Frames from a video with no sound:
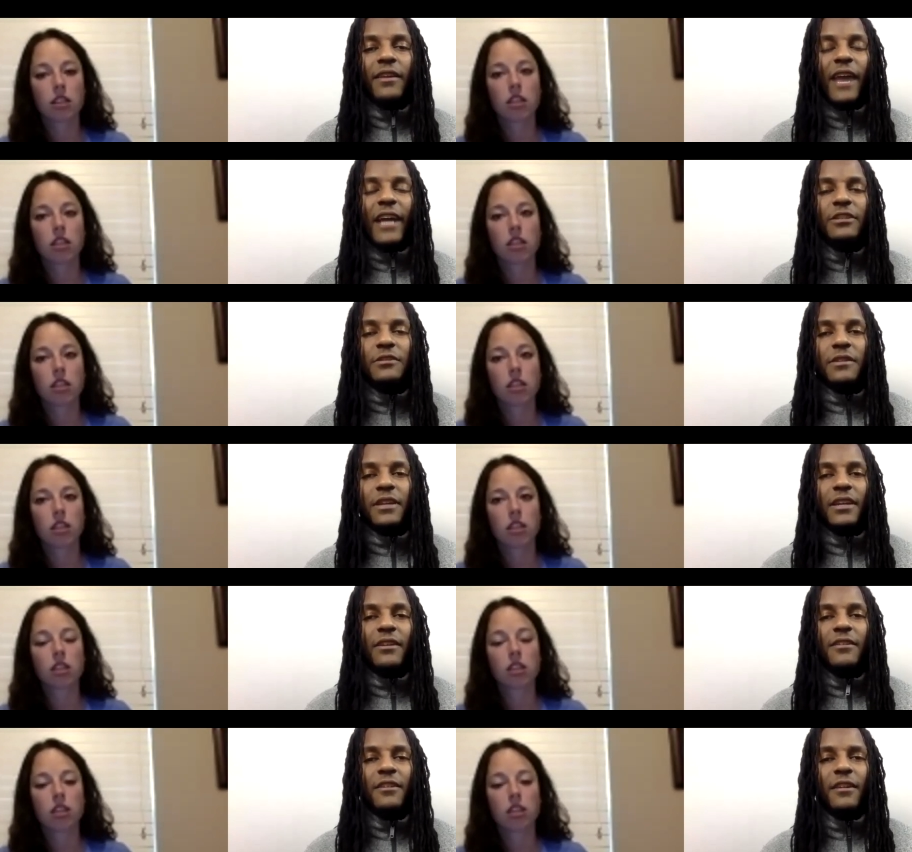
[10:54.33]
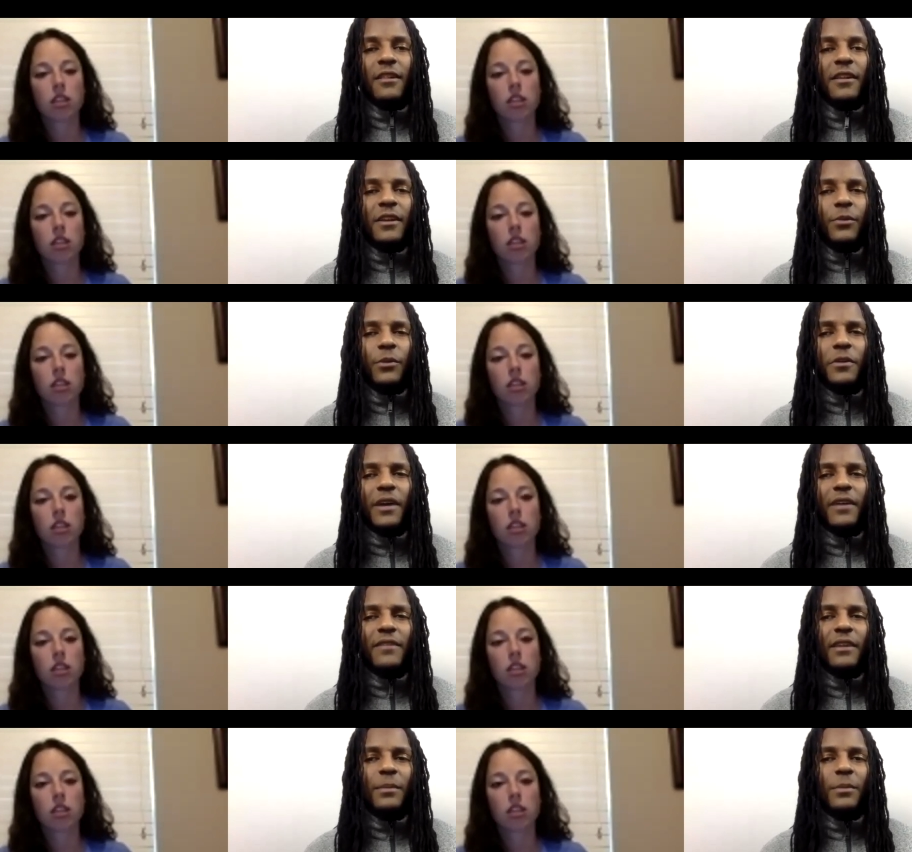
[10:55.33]
Speaker 1: actually getting into the clinic? Were you
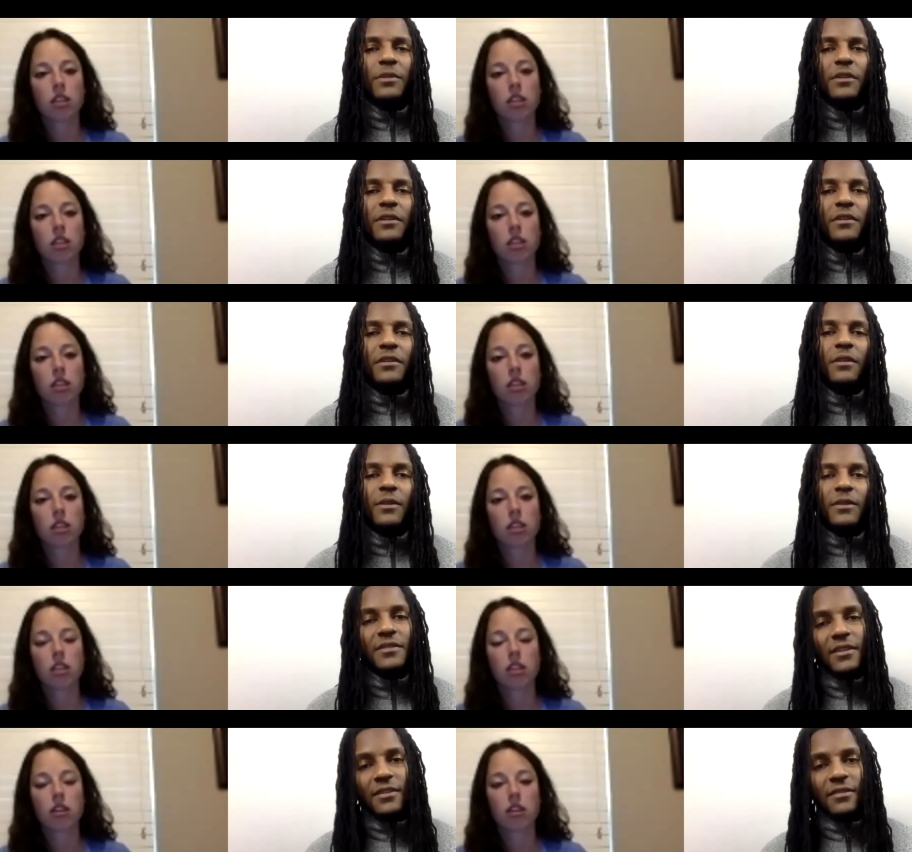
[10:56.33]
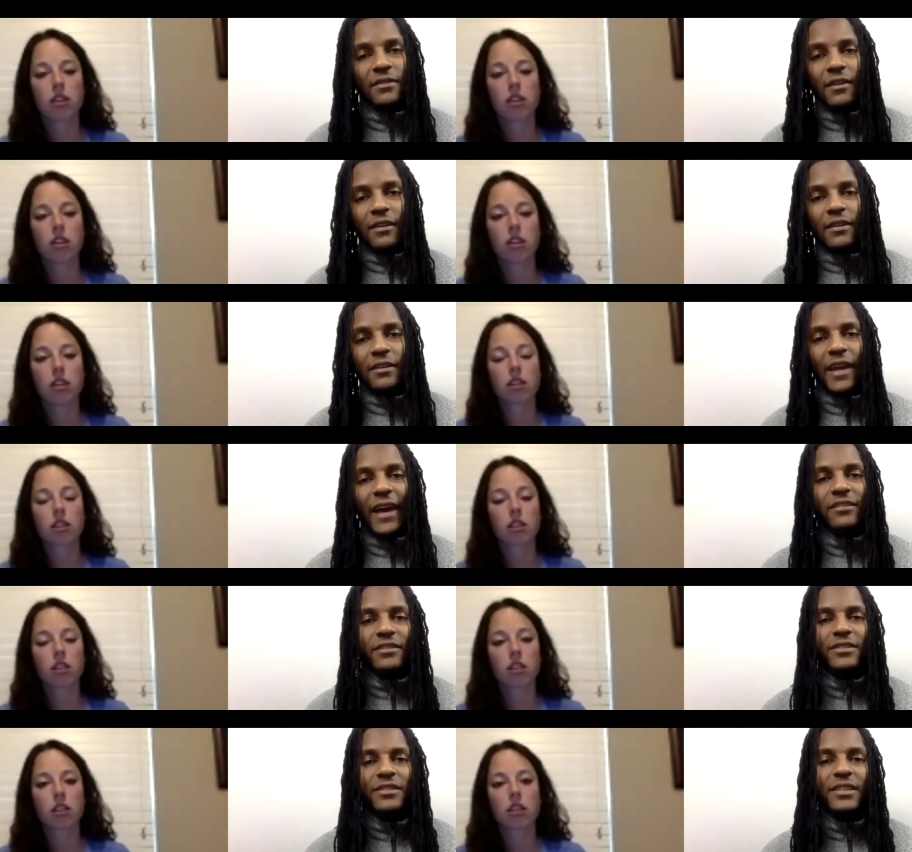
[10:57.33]
guys able to you know assist and
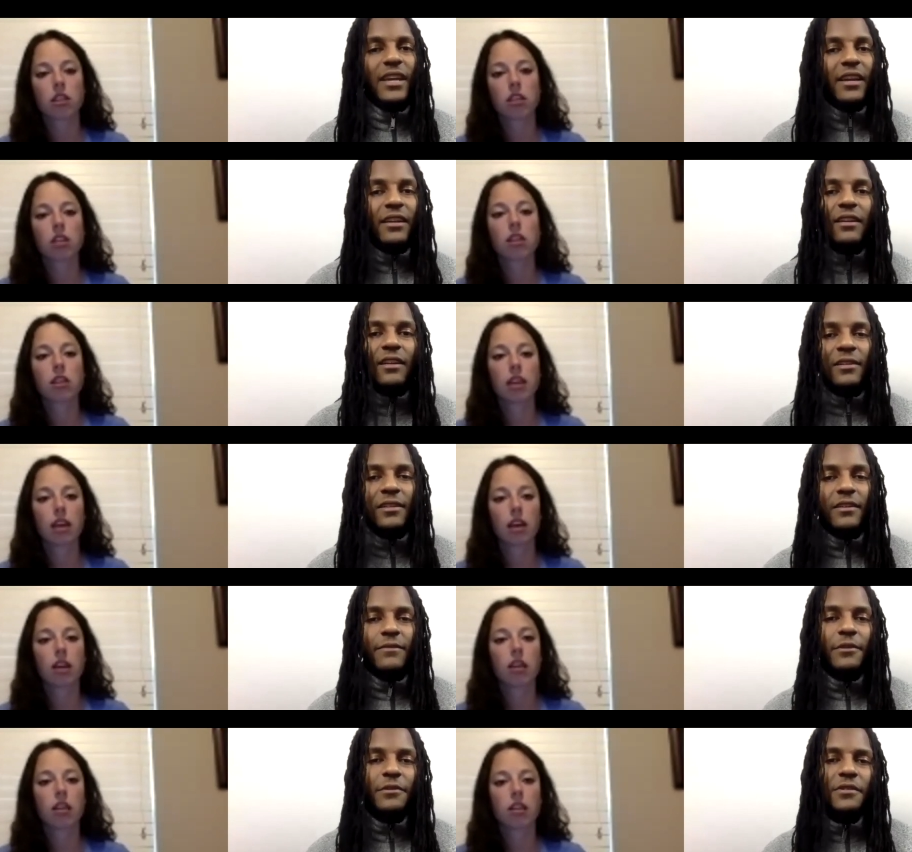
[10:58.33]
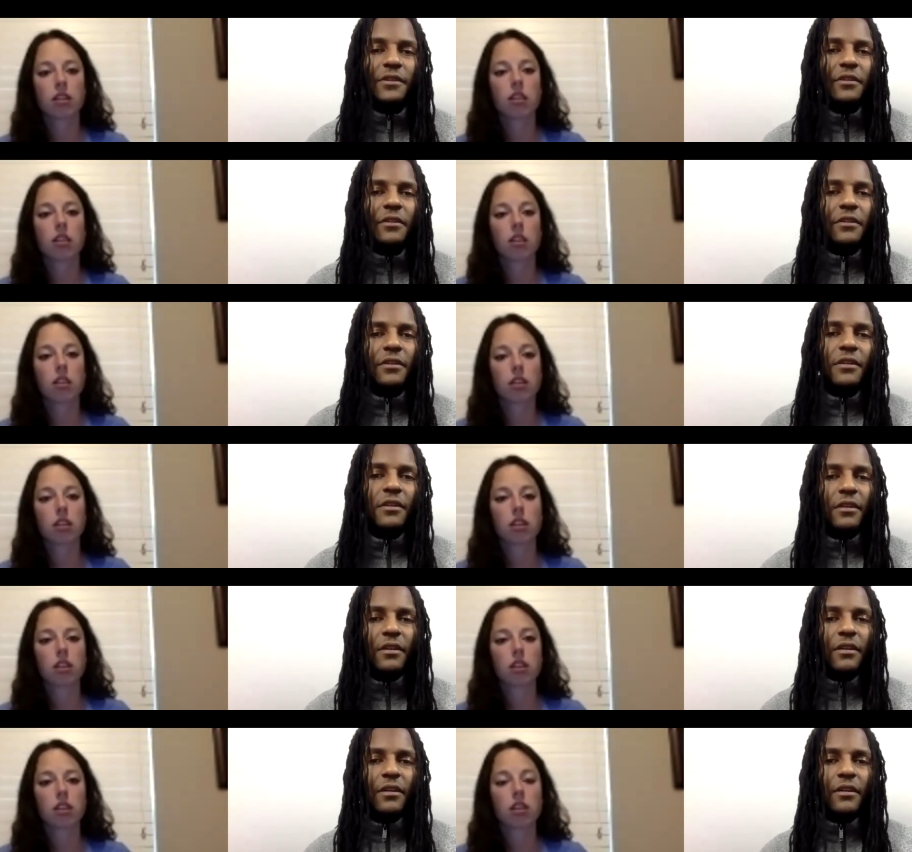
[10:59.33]
actually see any clinic first year?
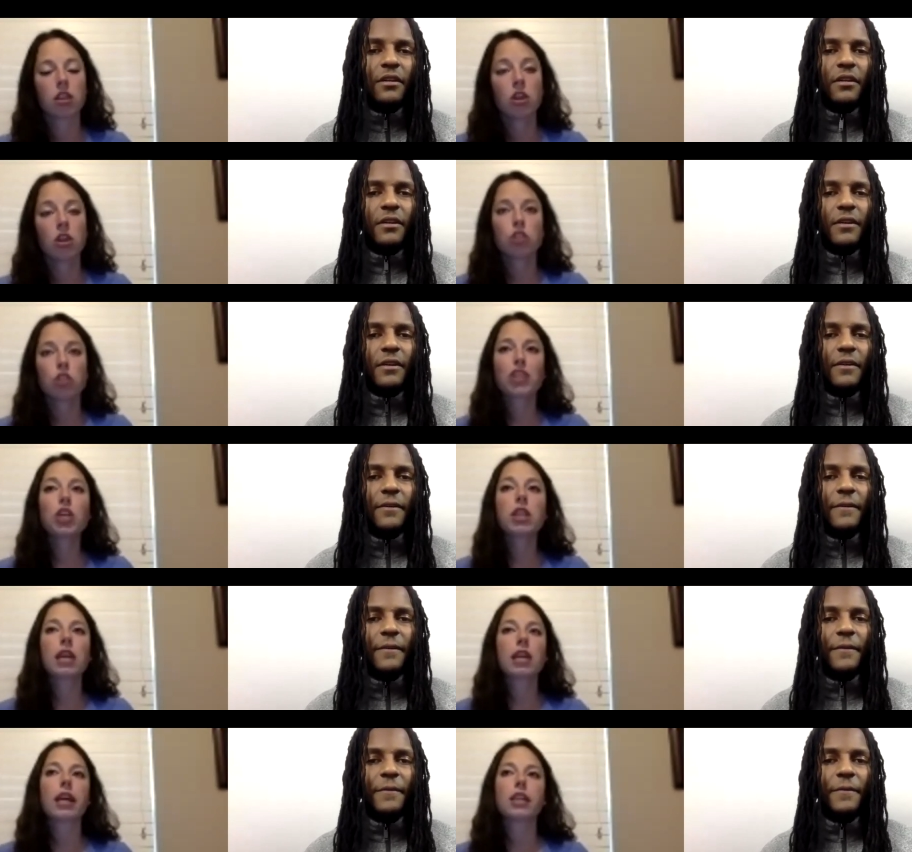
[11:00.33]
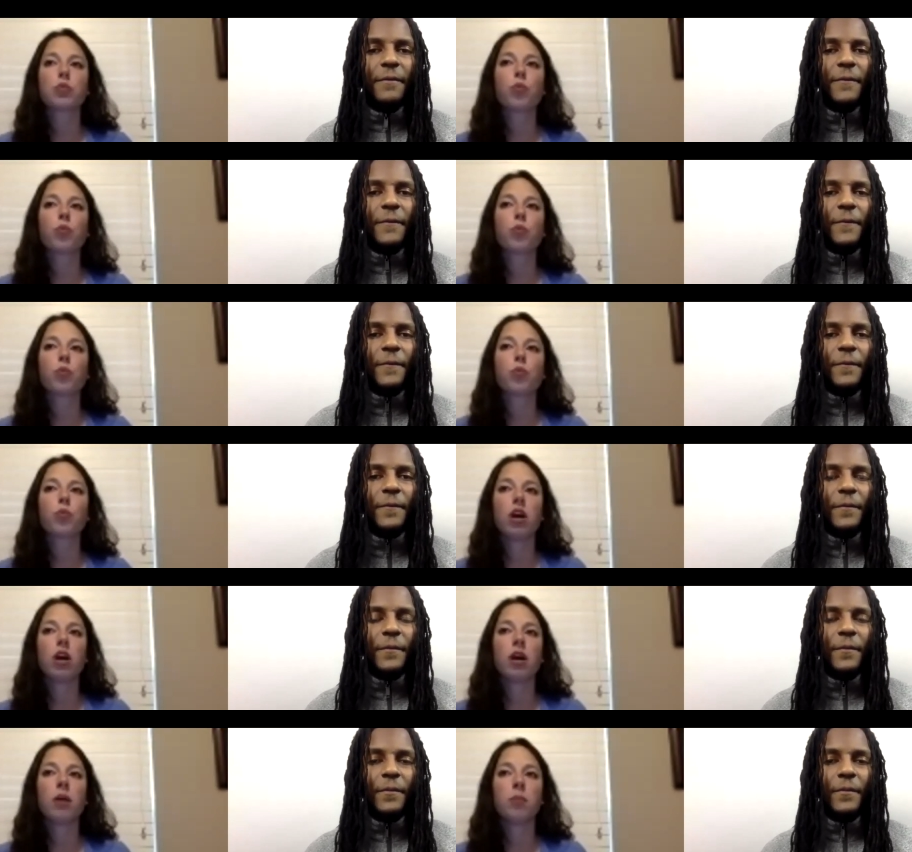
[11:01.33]
Speaker 2: So I actually think that's one
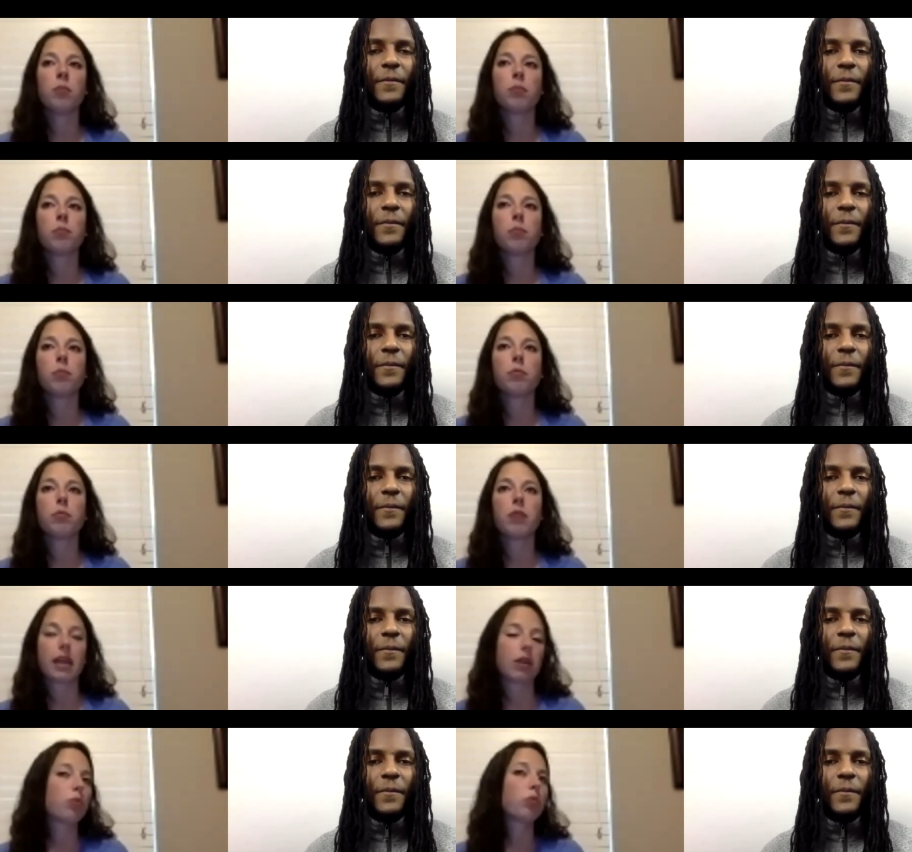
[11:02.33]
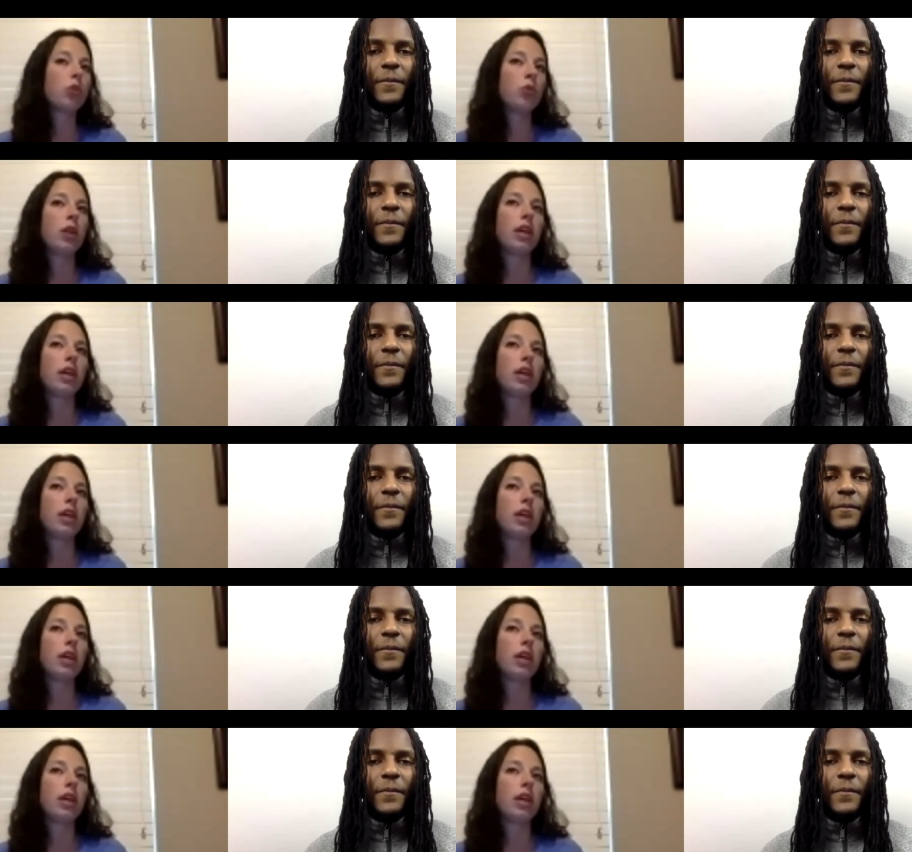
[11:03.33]
um, like unique